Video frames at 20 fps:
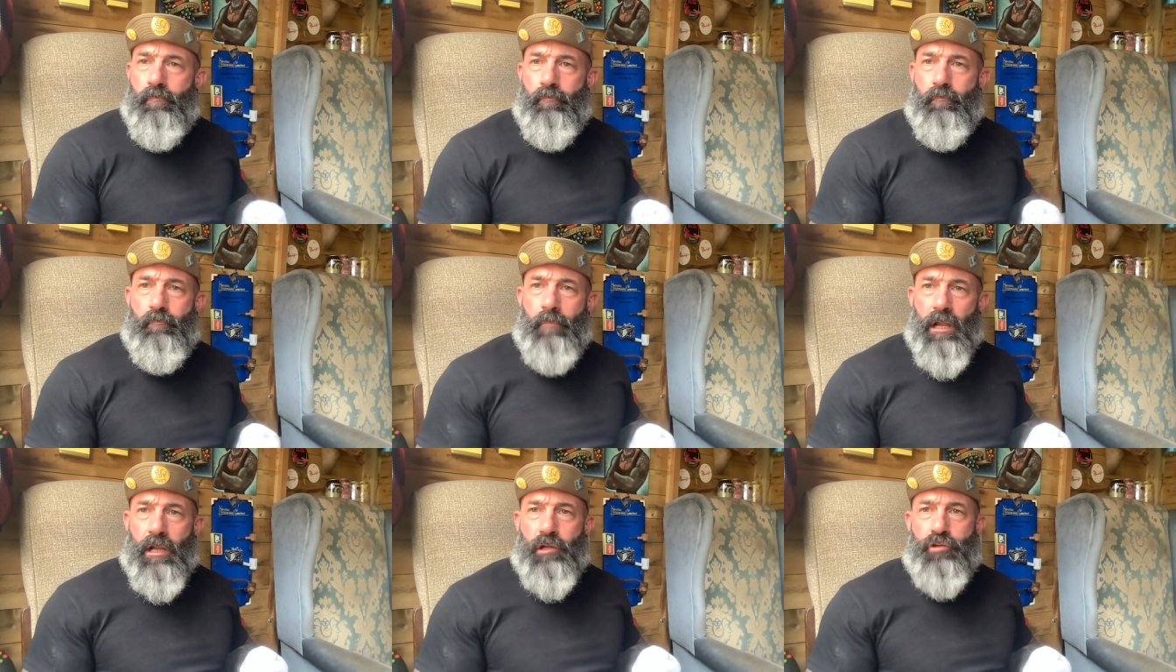
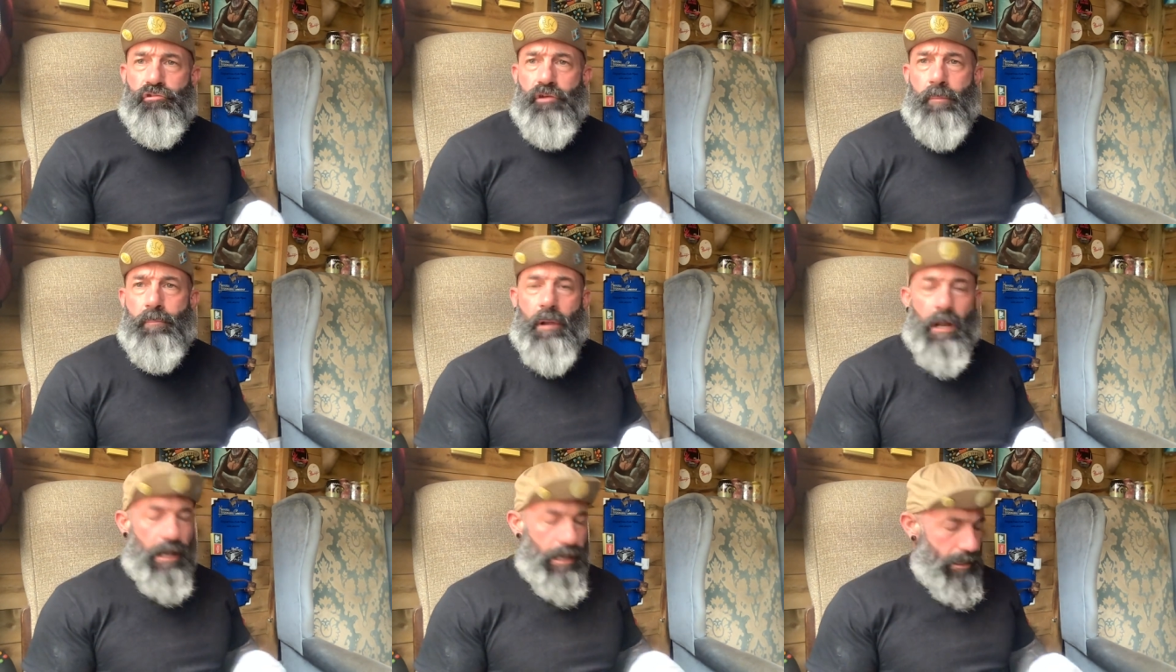
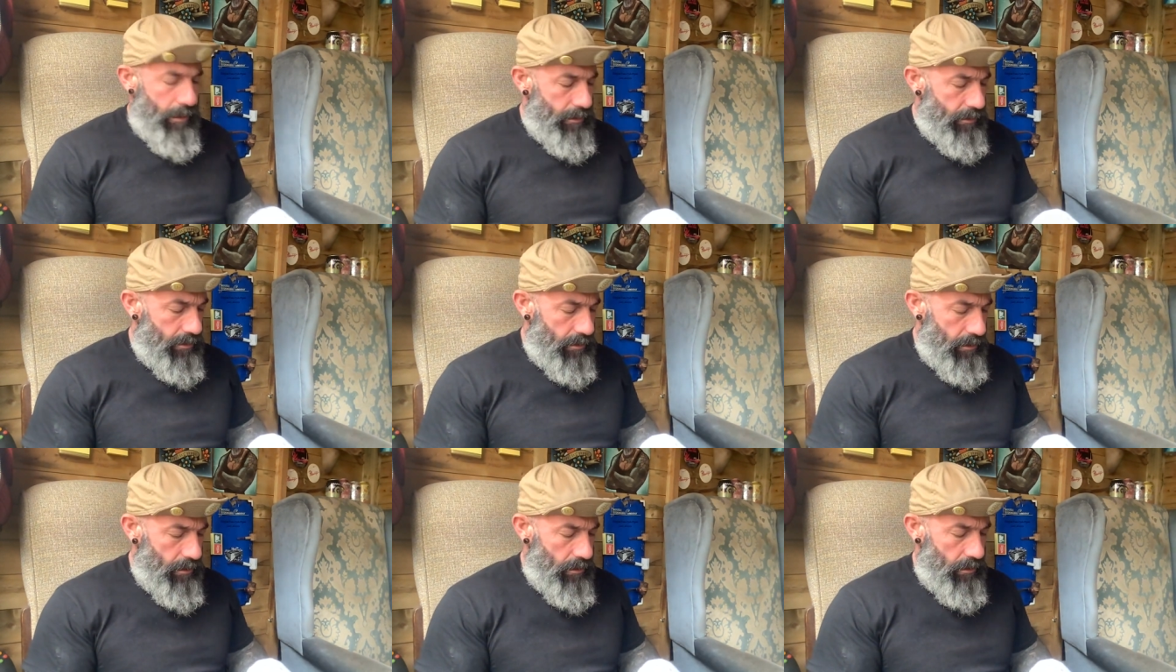military
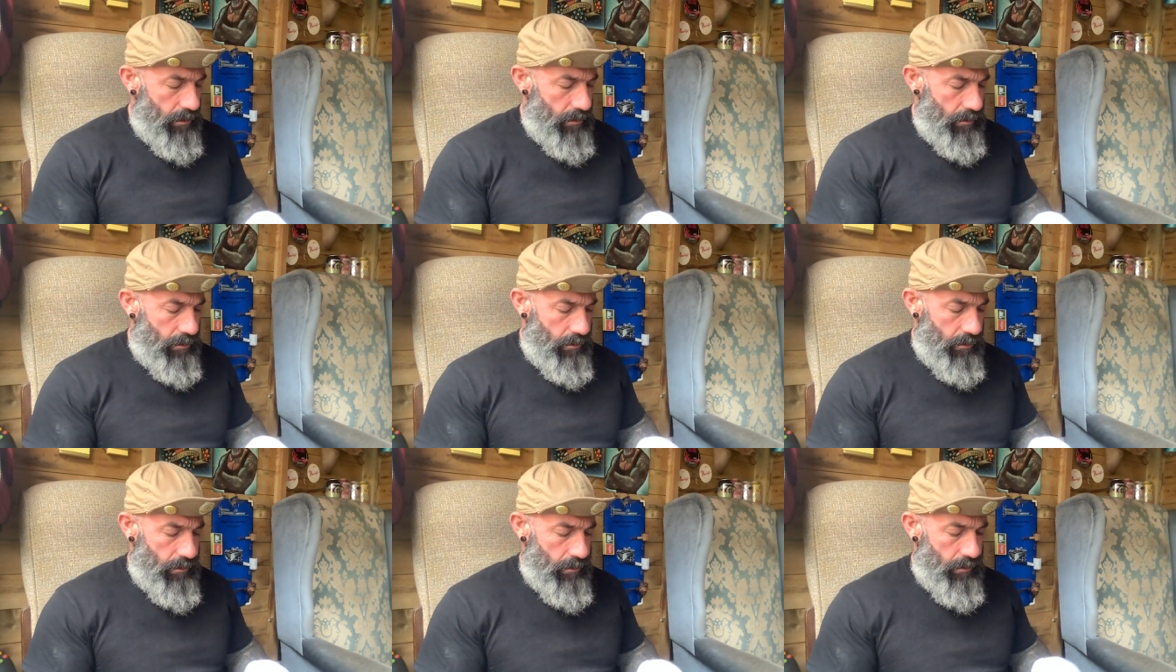police
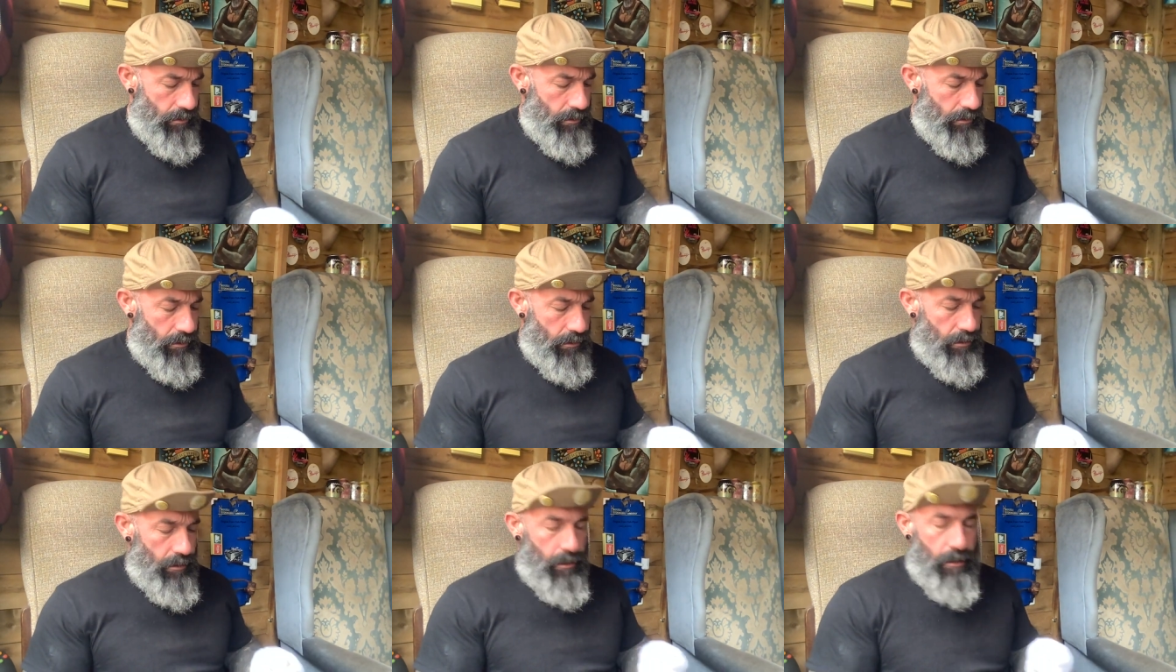
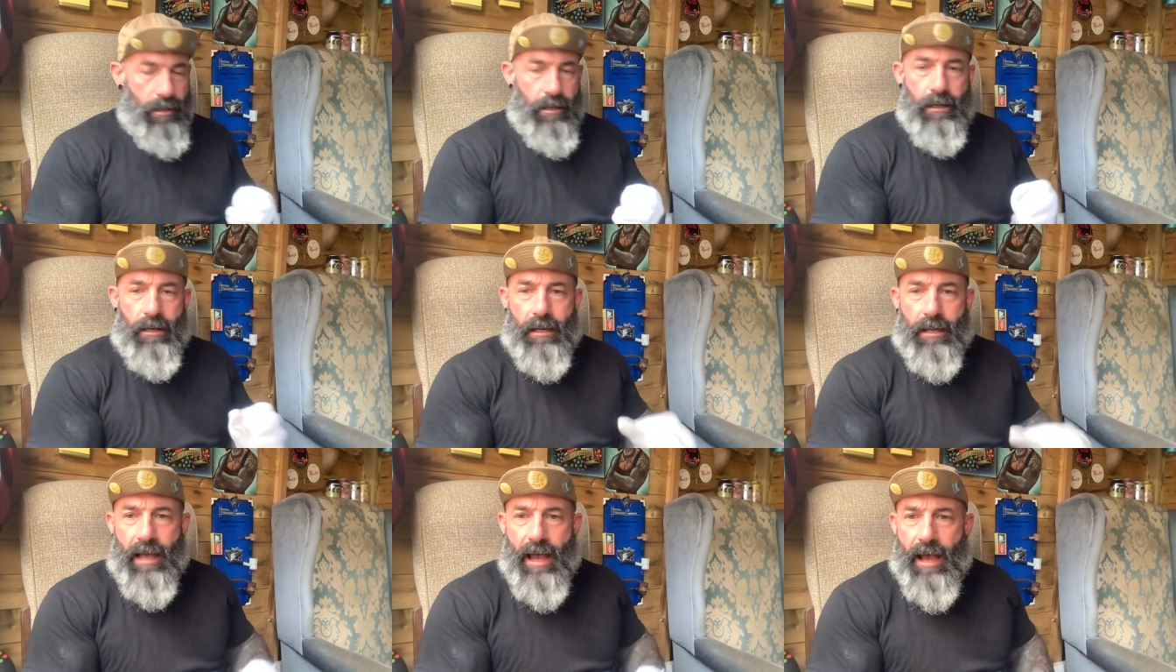
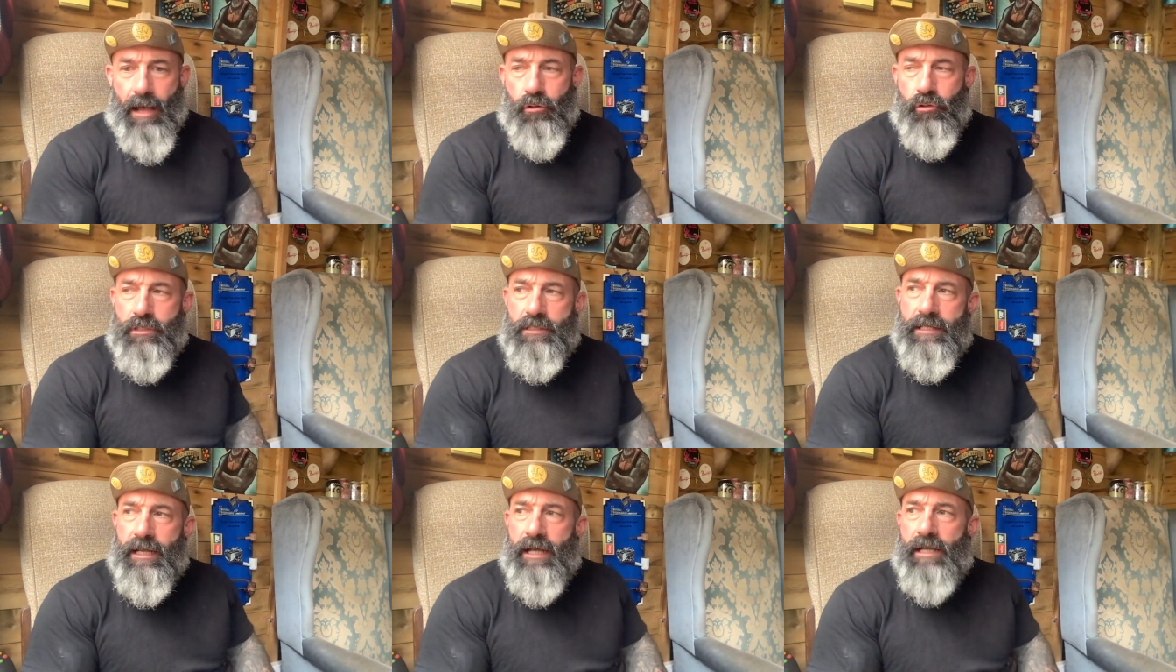guy
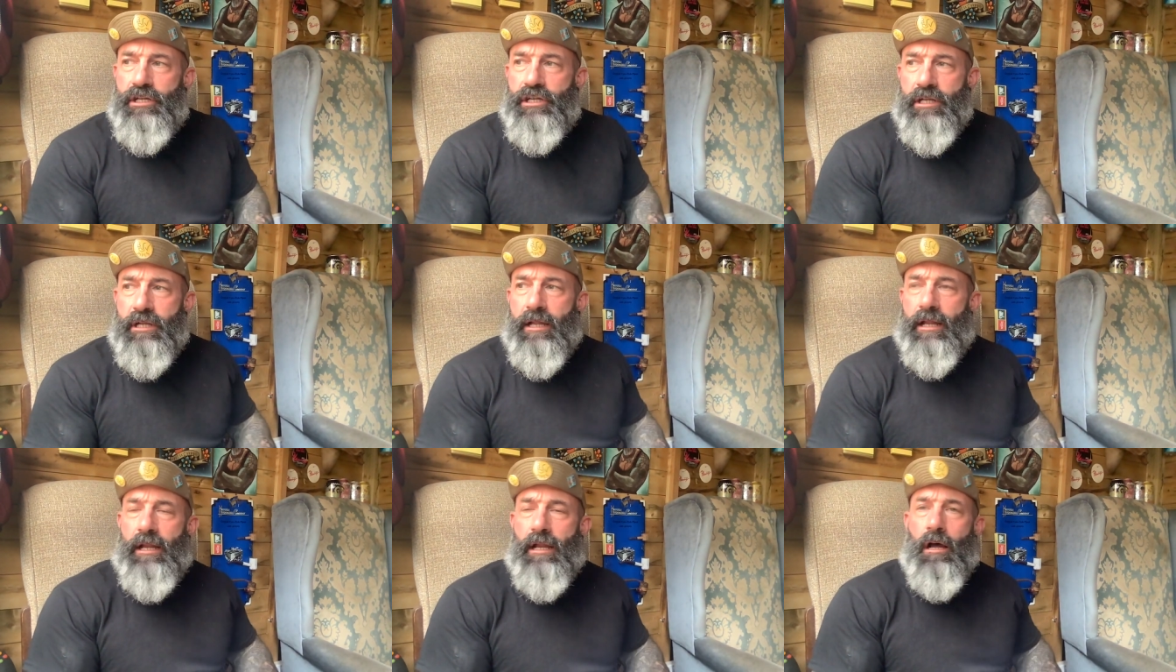who's
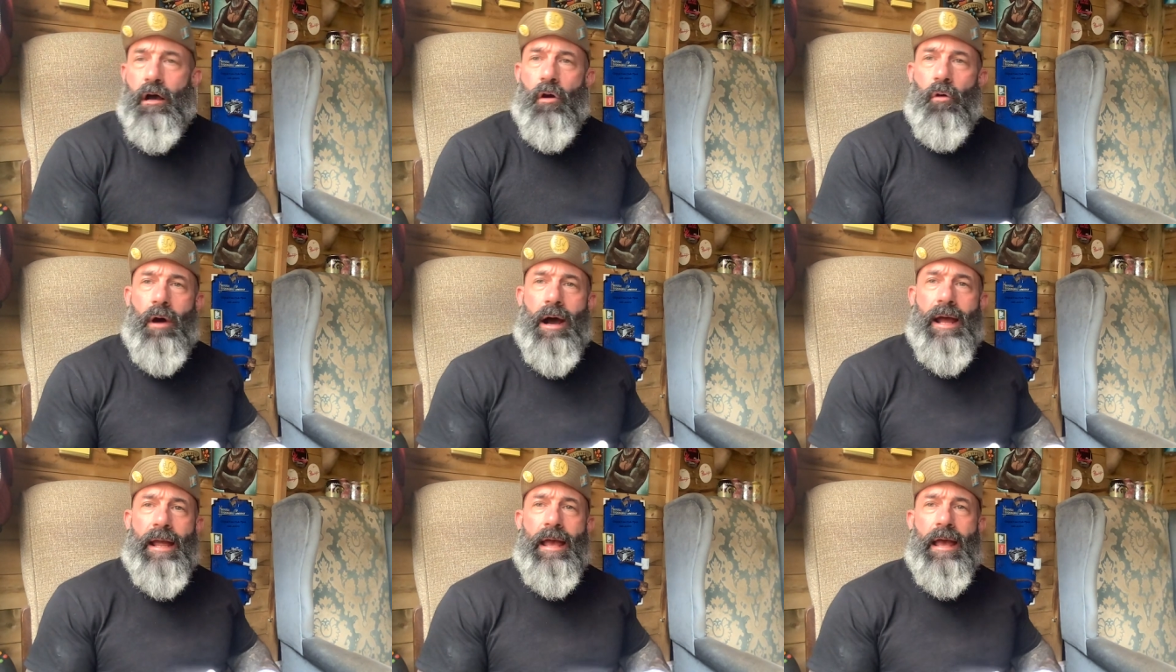stationed in
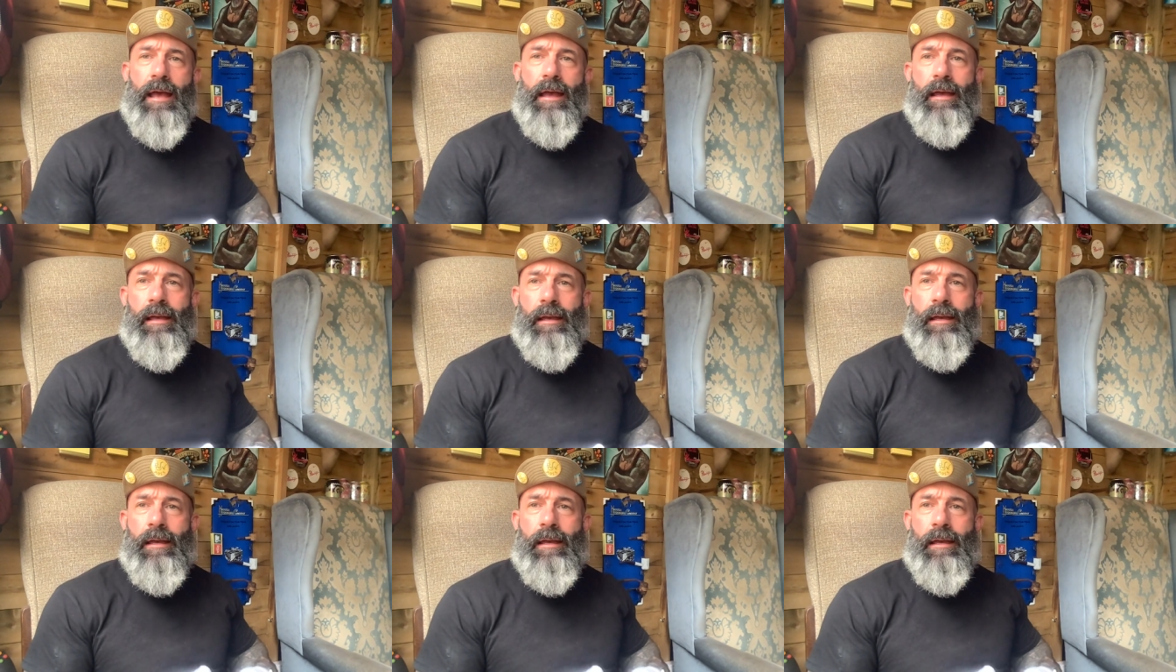Hawaii,